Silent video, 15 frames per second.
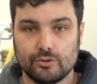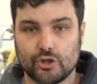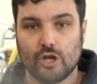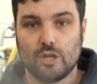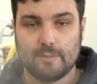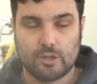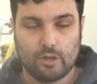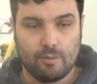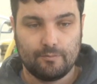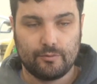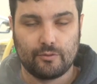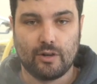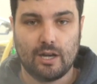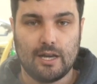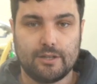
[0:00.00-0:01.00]
German hop
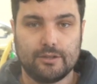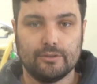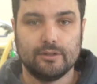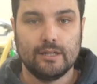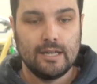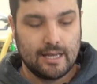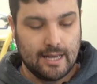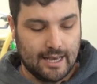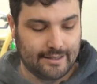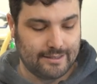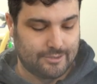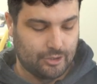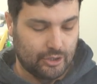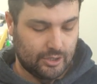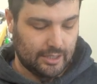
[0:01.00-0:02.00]
varietal, and
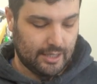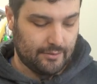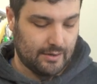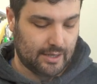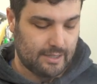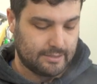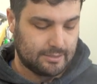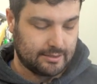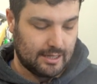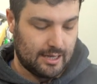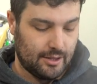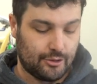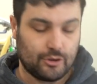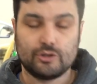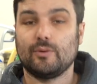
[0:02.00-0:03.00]
this is gonna give us
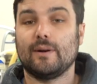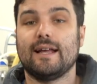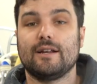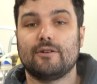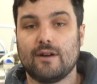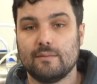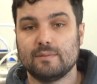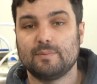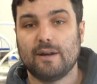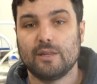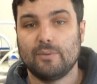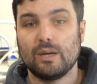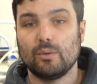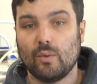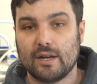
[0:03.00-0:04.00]
28 grams, by the
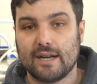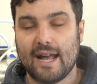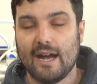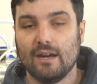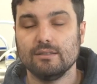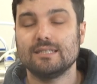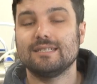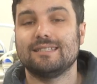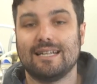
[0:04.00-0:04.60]
way, 1 ounce.